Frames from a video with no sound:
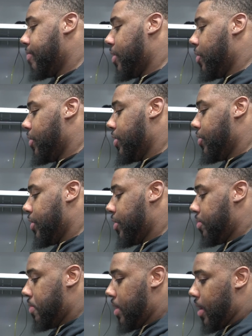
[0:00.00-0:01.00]
You know, it'll
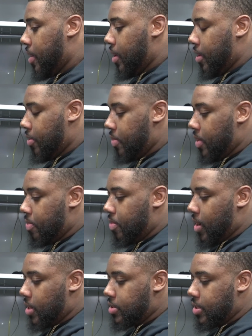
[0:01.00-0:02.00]
be a
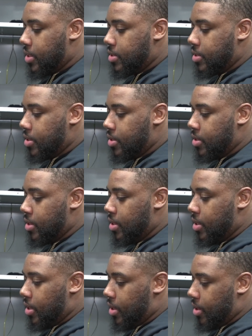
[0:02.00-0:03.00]
process,
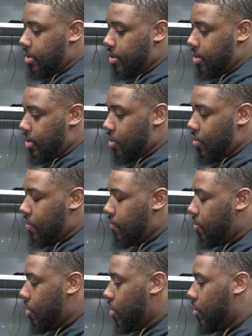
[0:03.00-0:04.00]
and going
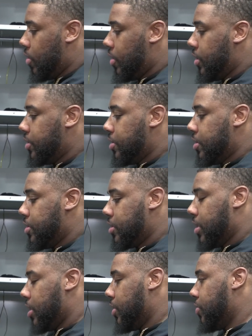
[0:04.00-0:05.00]
forward, and
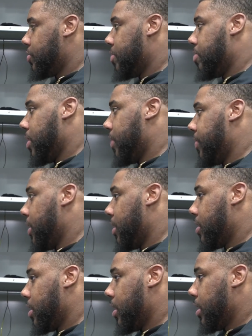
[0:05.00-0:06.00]
just getting used to playing with
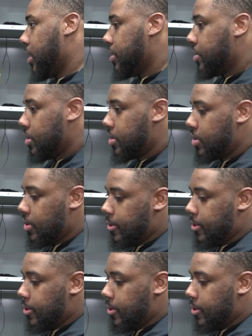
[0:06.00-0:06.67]
that thing, and just